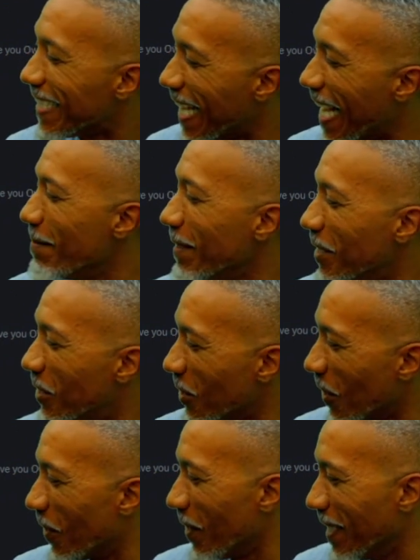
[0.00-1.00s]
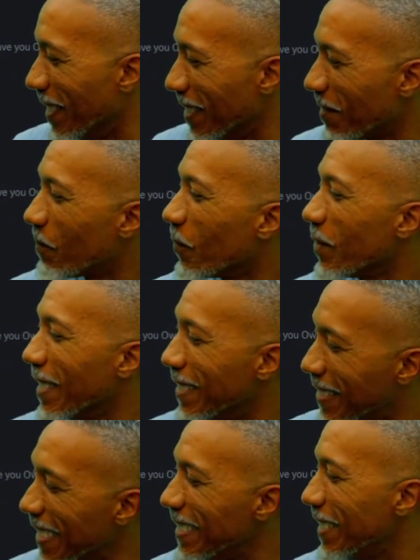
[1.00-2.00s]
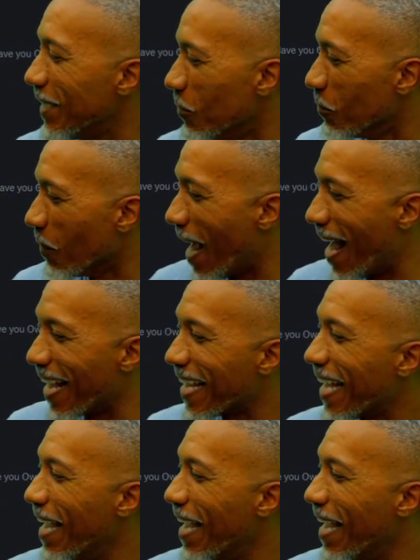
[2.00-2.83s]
gaming journalist with a dingy do-rag